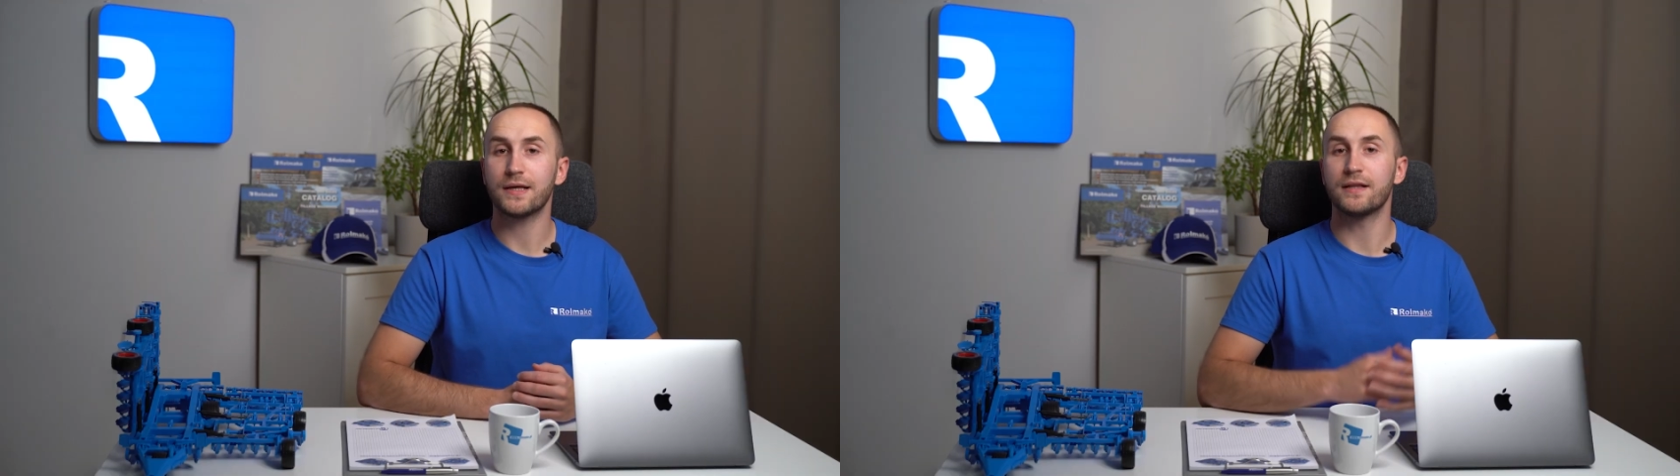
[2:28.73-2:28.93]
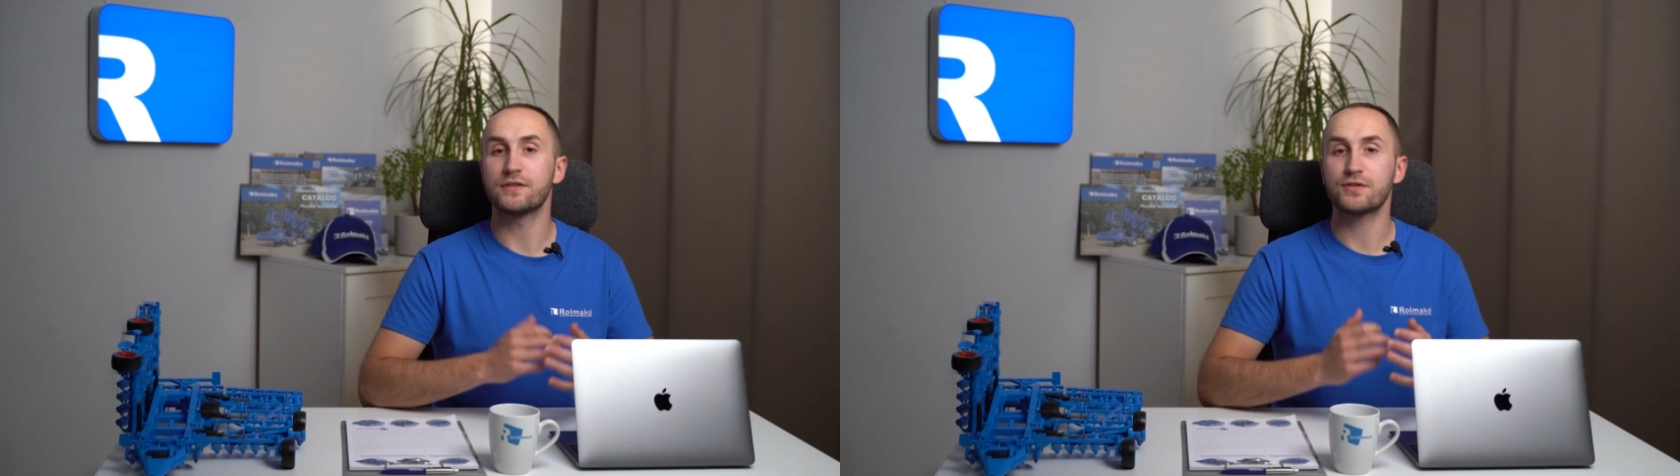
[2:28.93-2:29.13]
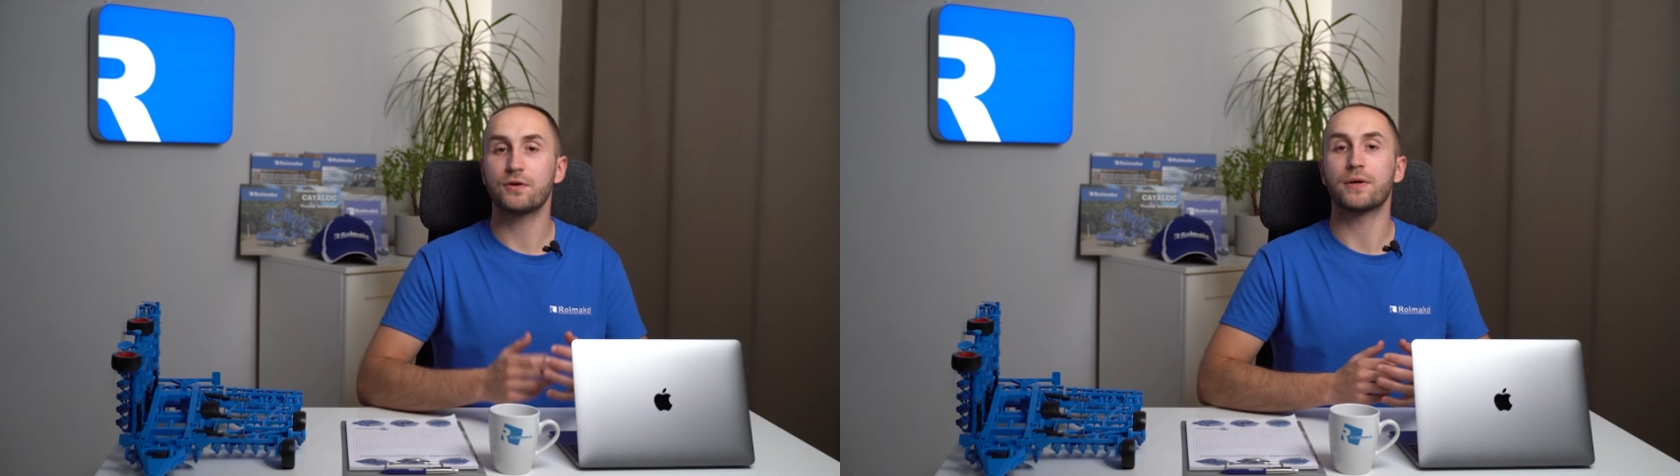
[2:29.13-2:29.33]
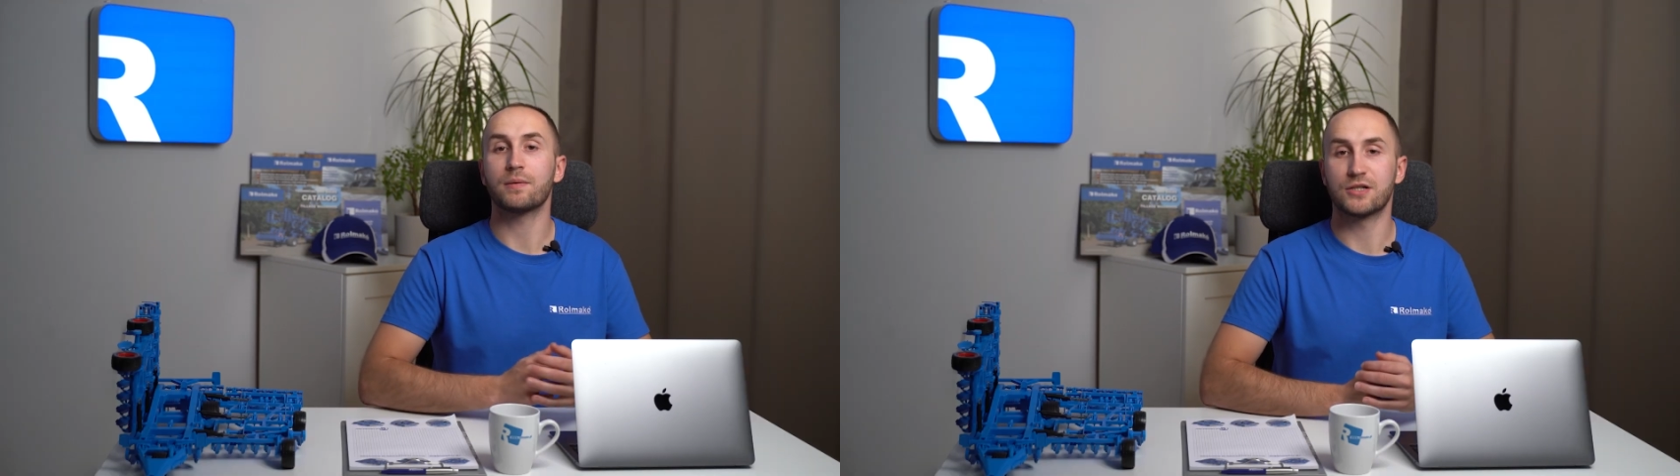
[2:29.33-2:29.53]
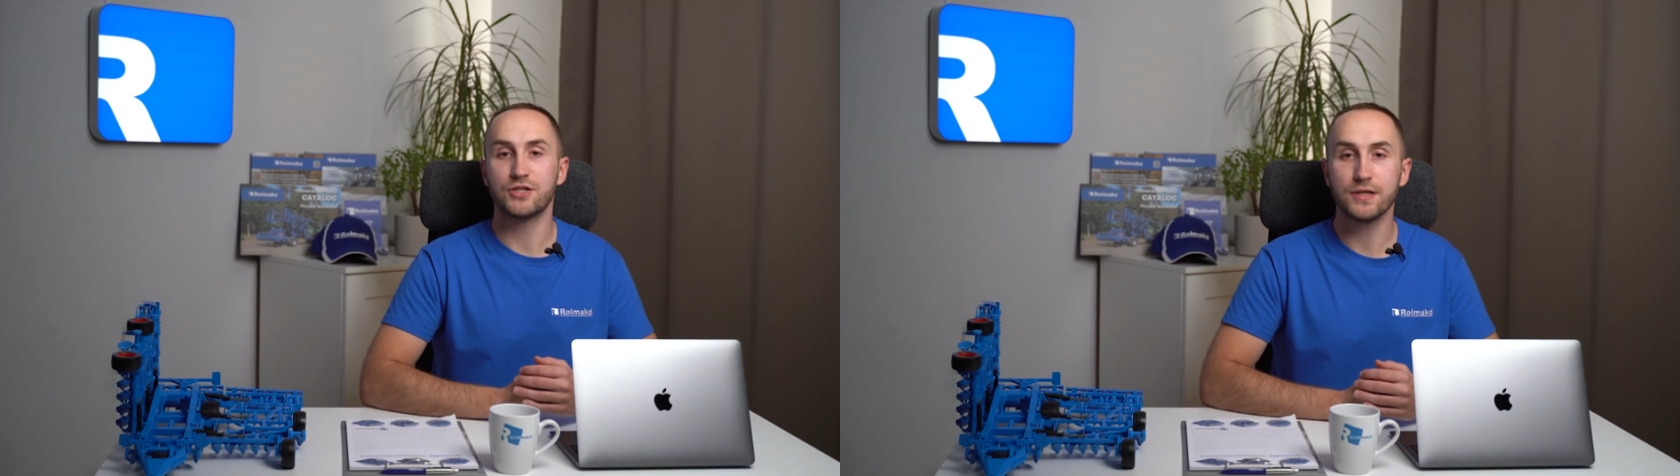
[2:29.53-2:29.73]
and
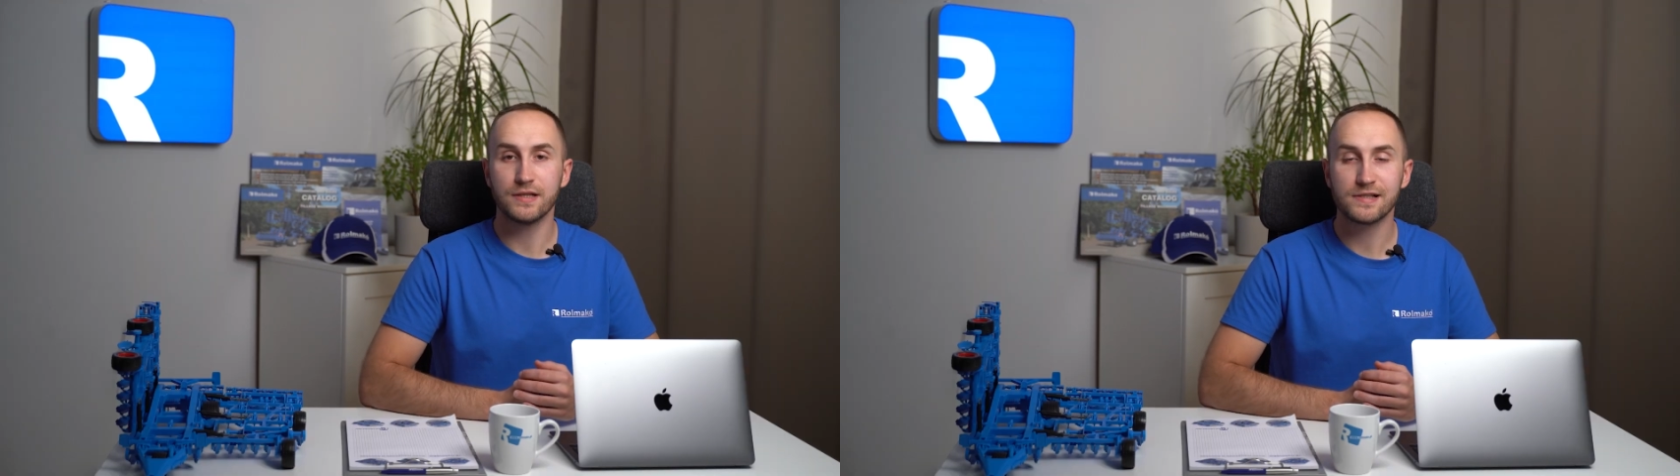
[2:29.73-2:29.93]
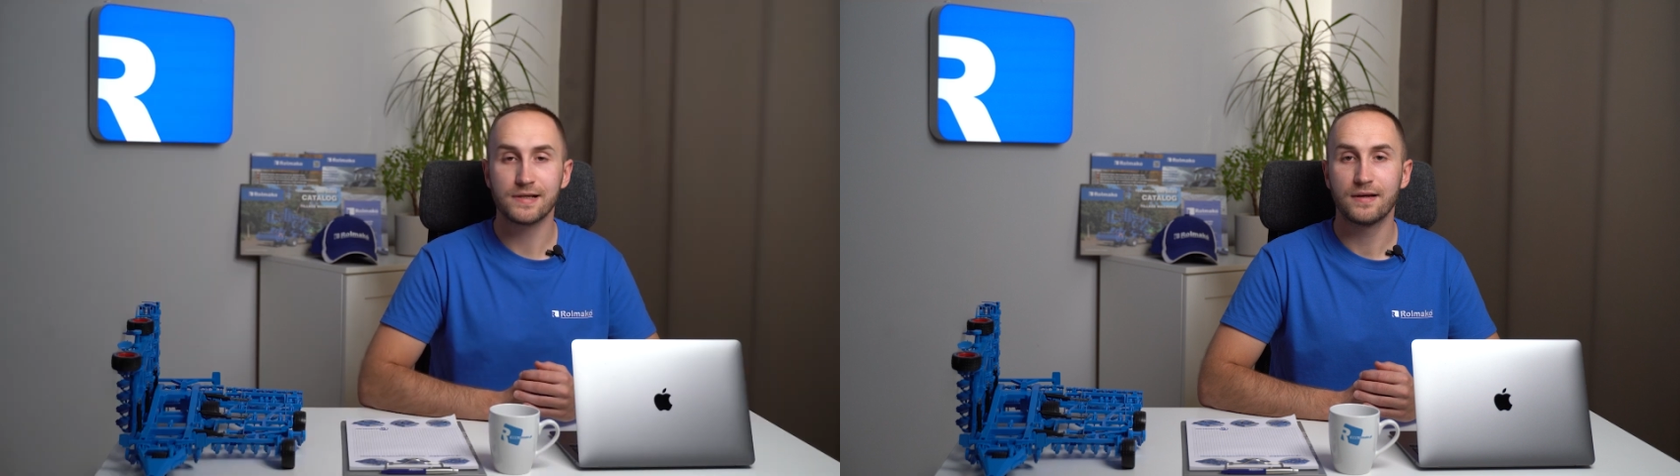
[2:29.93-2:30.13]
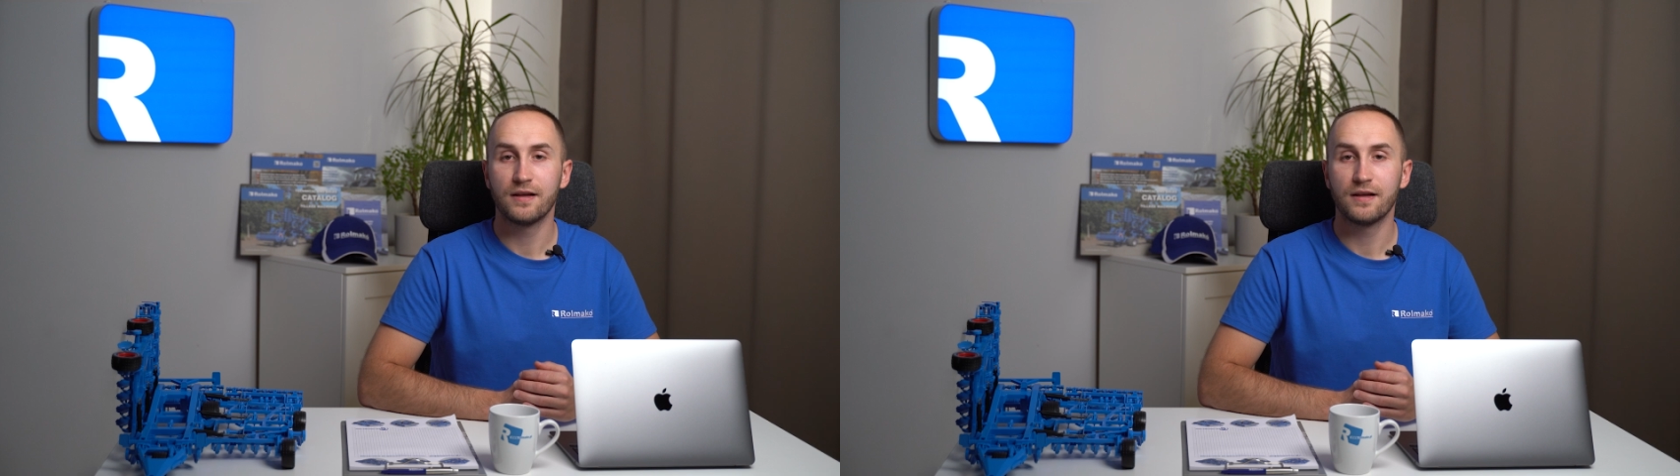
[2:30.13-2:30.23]
sowing machines,